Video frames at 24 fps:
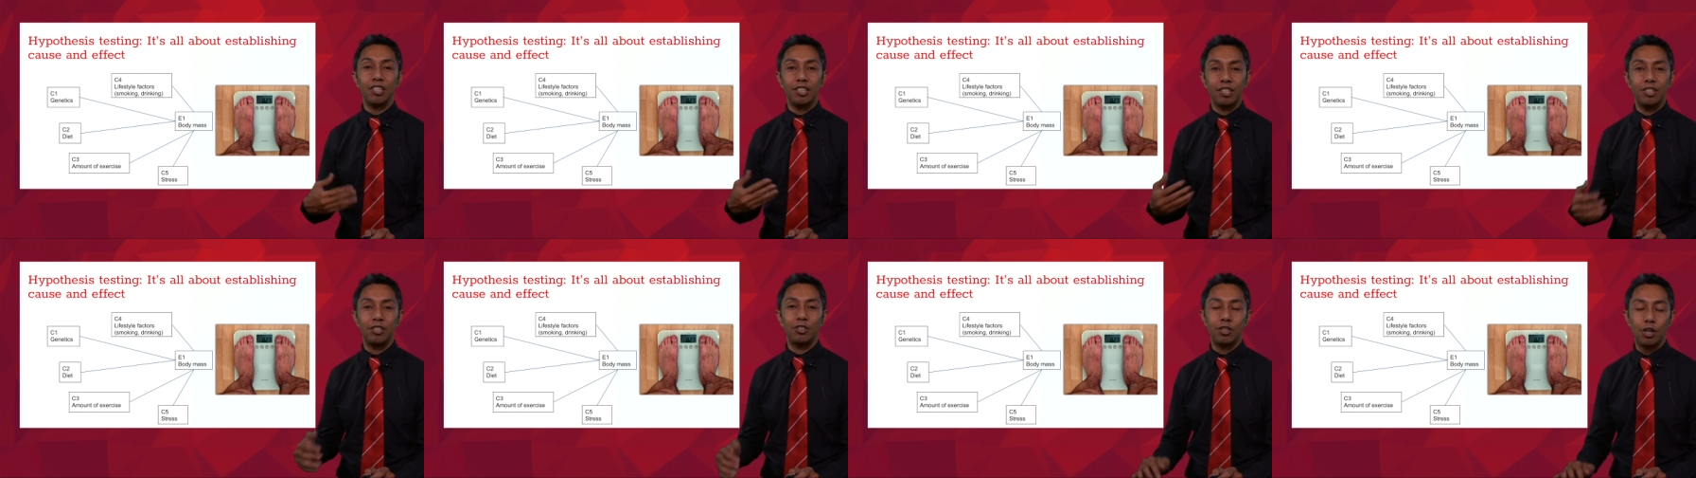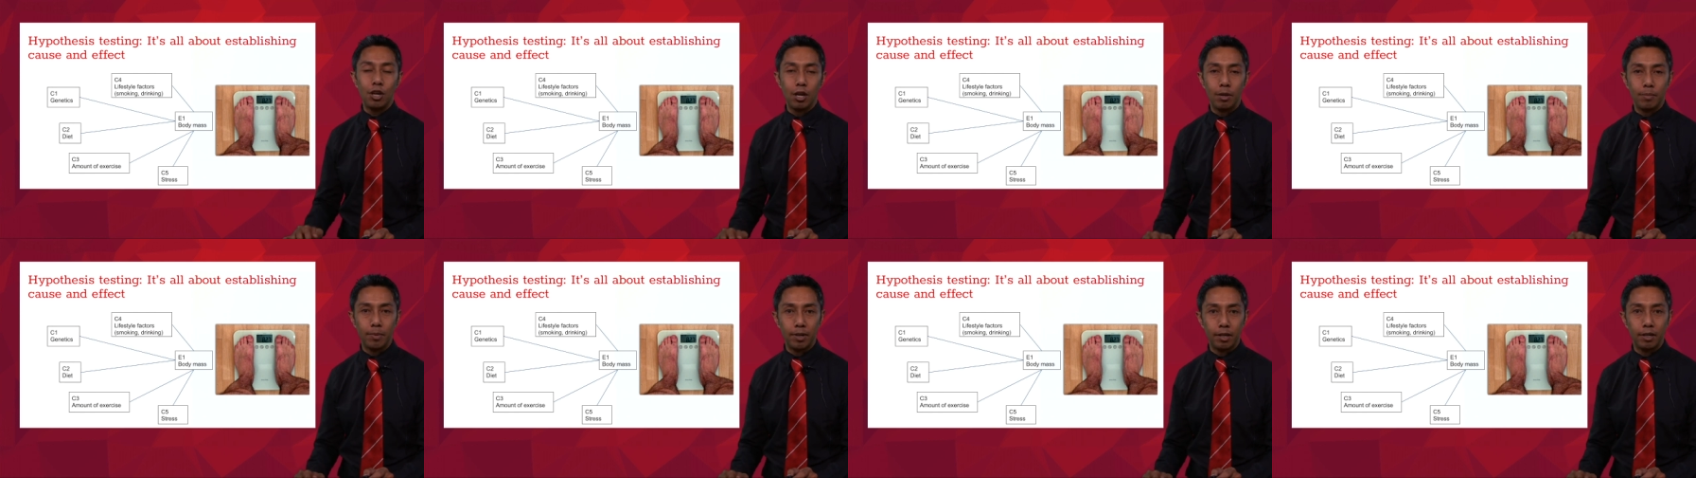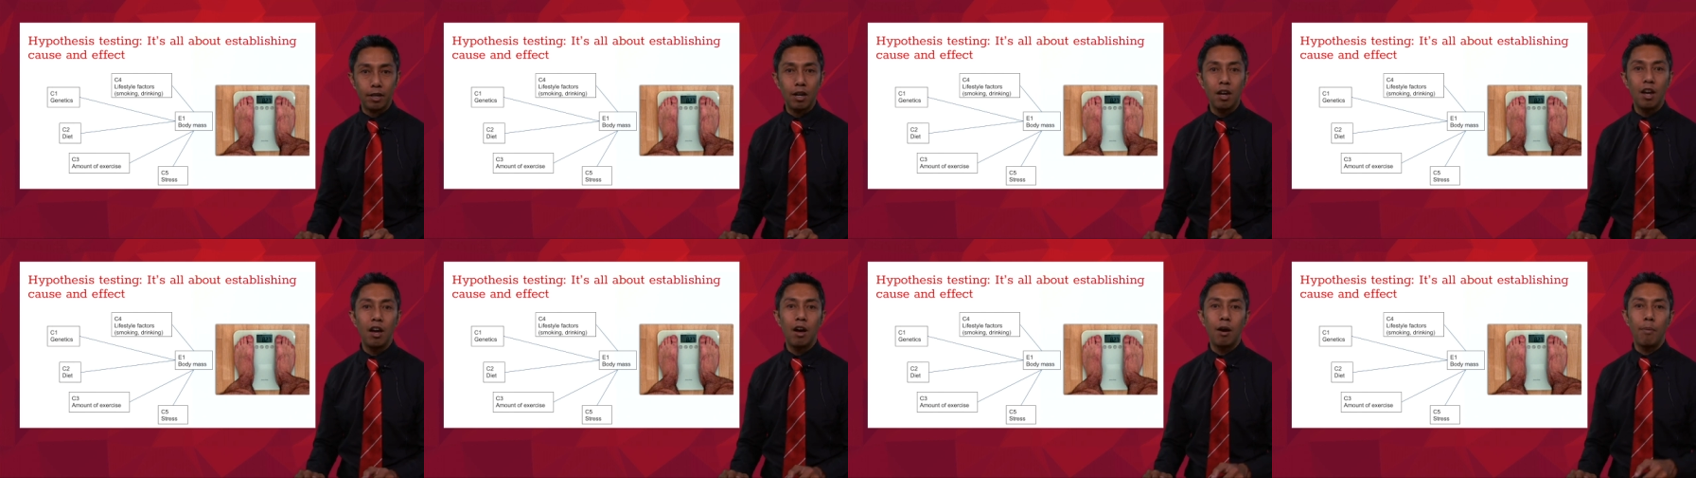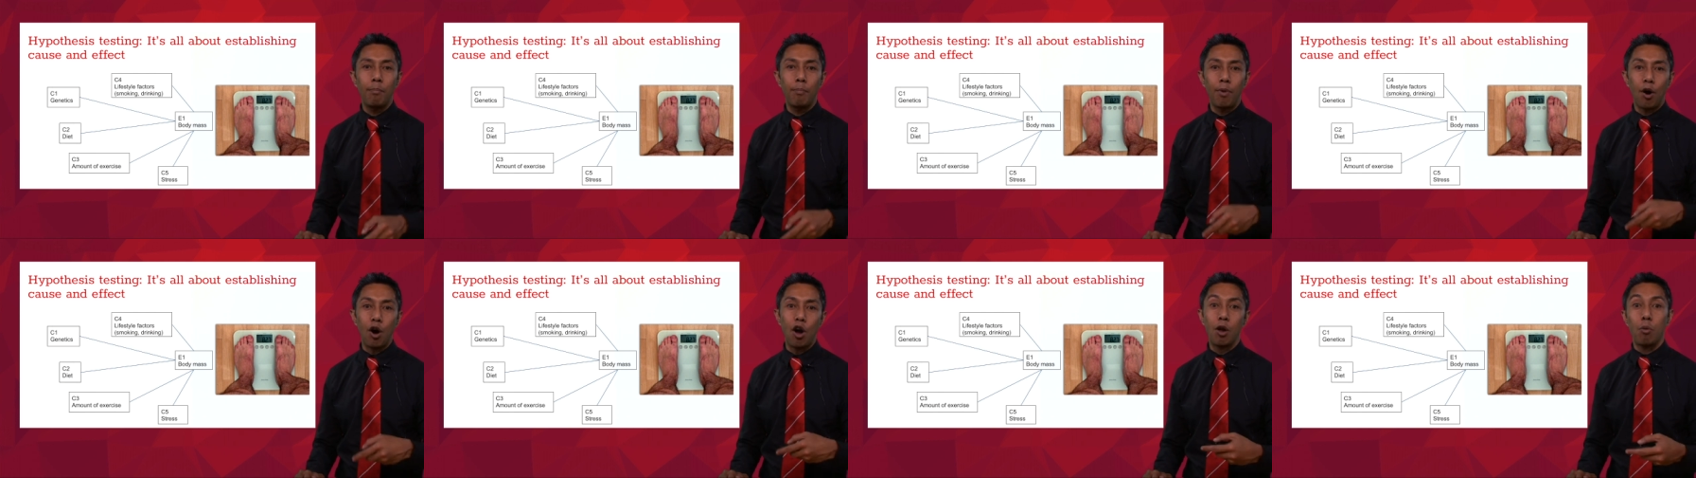determined
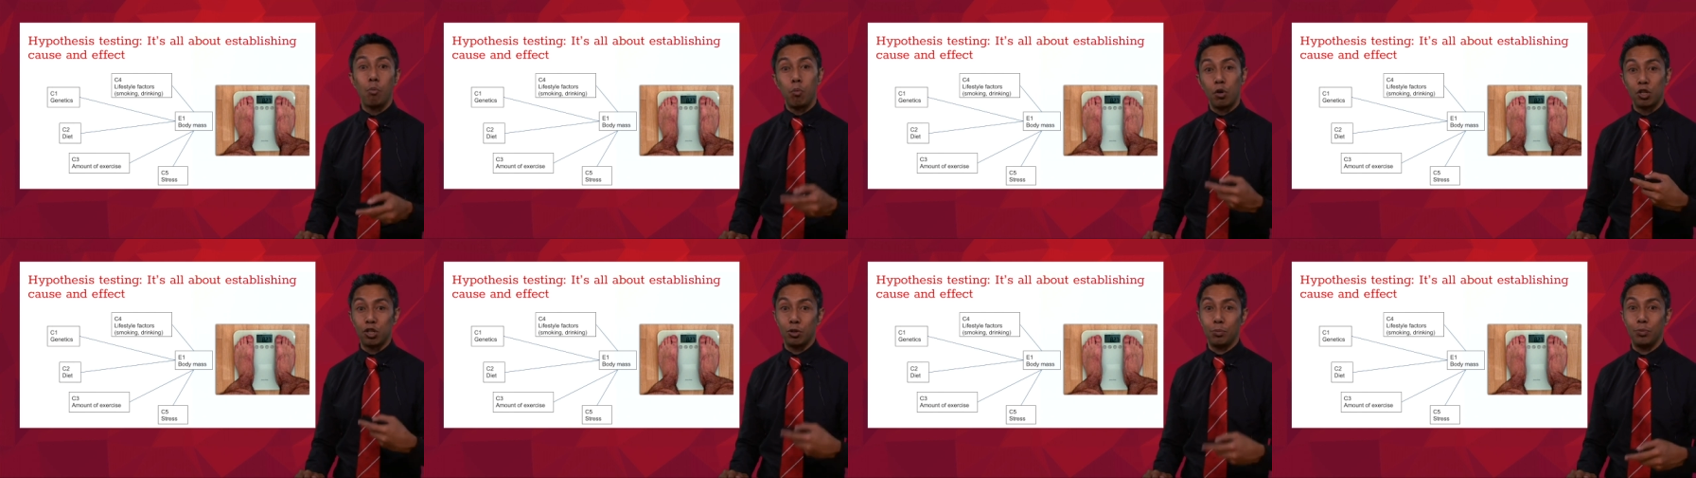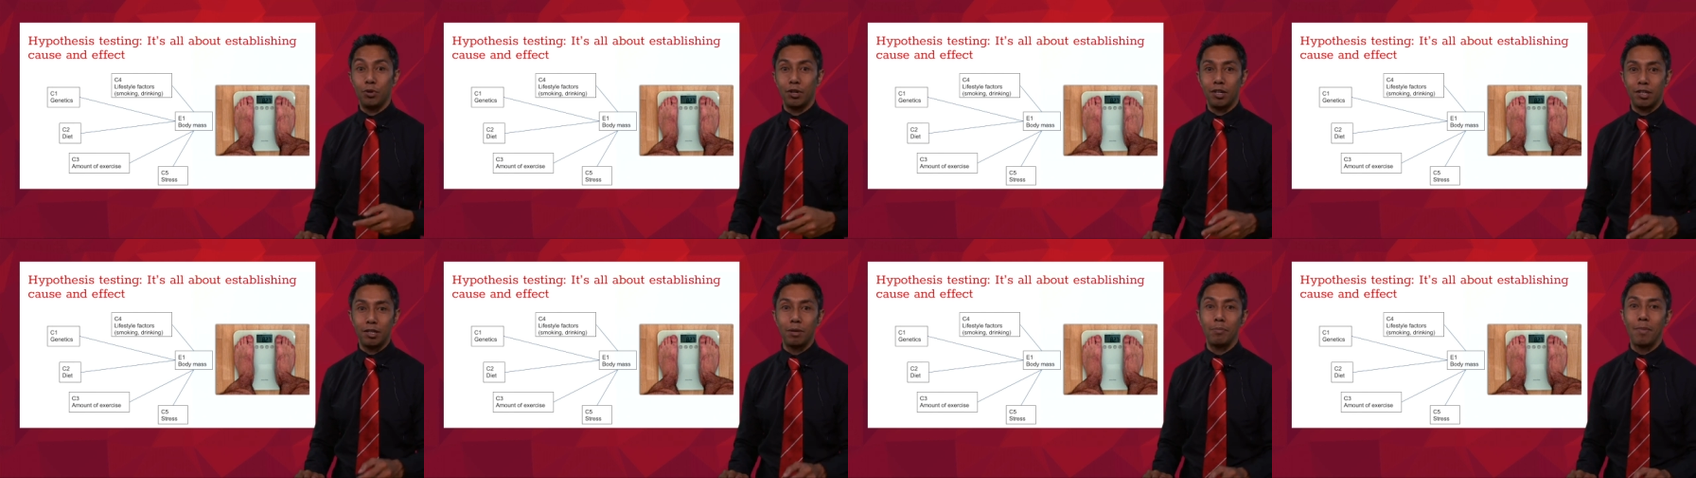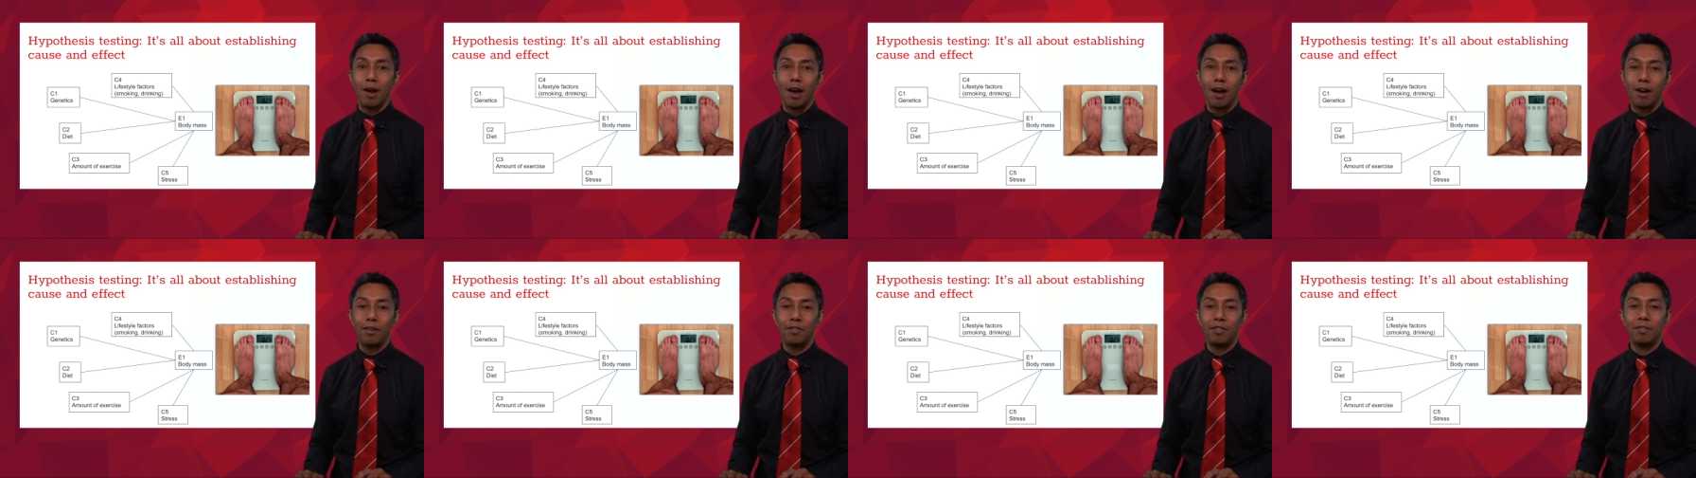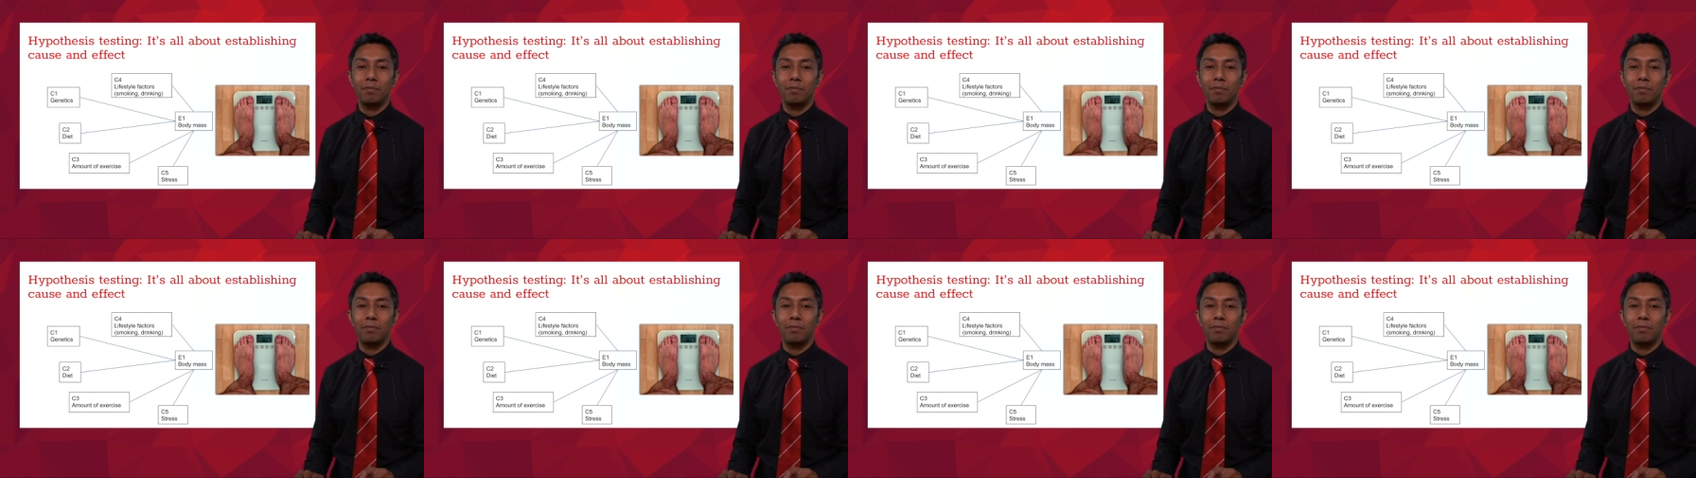by what you put in your mouth.